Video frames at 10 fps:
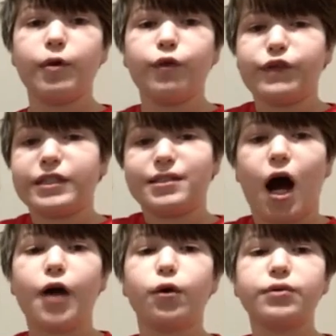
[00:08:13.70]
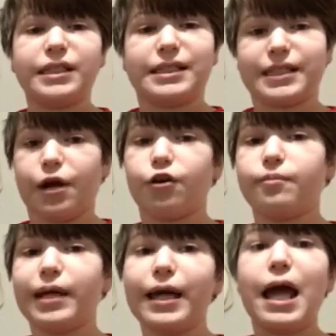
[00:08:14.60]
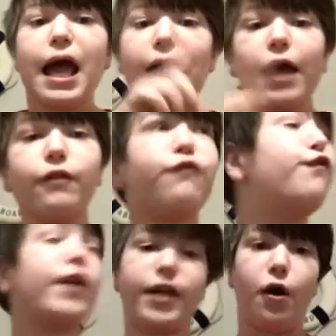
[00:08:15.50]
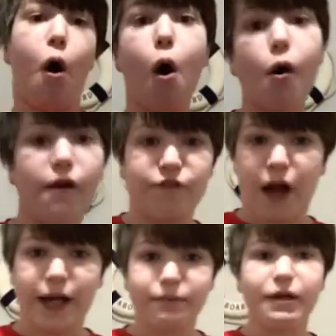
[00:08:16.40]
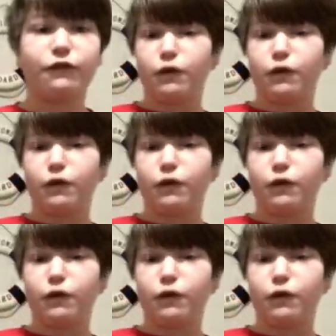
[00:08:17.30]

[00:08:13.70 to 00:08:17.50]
the movie not only scared me, it freaking horrified me